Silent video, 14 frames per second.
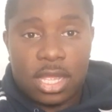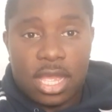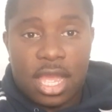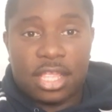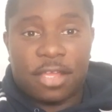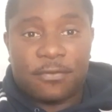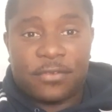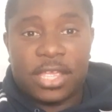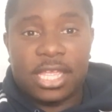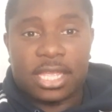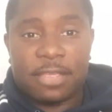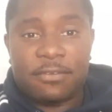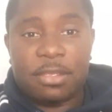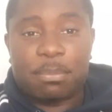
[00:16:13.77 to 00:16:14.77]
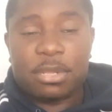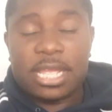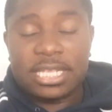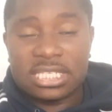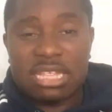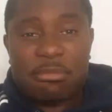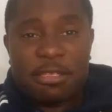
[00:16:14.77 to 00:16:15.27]
And I think if he
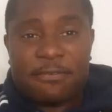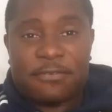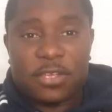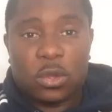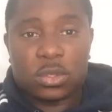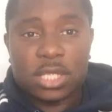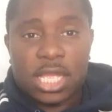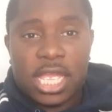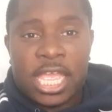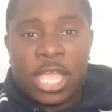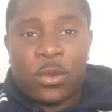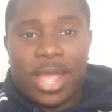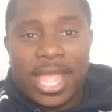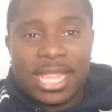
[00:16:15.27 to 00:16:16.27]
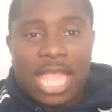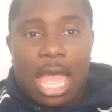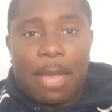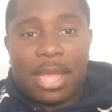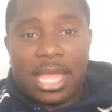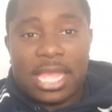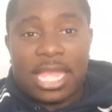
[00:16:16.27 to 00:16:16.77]
plays in the midfield, he'll end
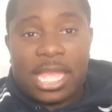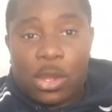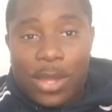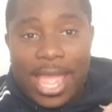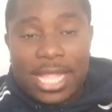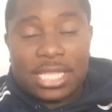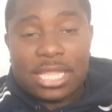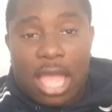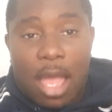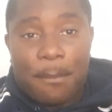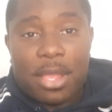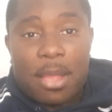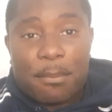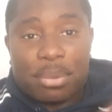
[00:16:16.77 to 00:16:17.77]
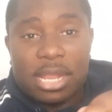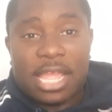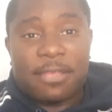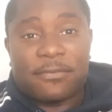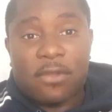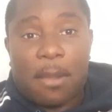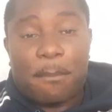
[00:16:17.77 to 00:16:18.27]
up
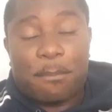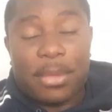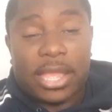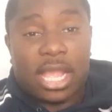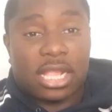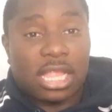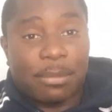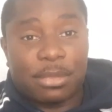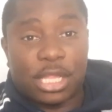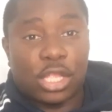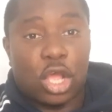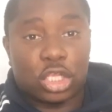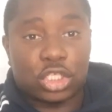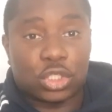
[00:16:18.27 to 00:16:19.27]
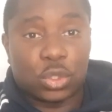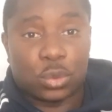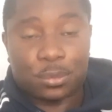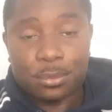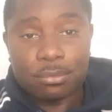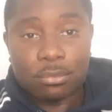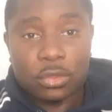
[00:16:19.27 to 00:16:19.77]
playing for a bigger club than
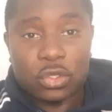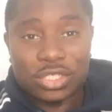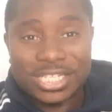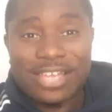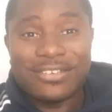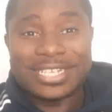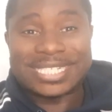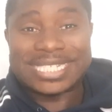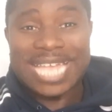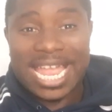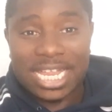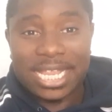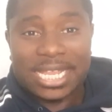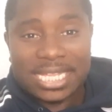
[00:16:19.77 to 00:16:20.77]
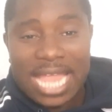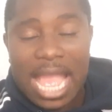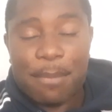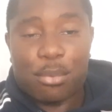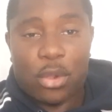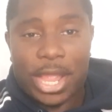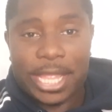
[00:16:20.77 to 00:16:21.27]
Arsenal, because there is talent in
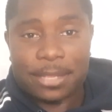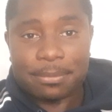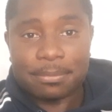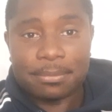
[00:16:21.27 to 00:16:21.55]
that boy.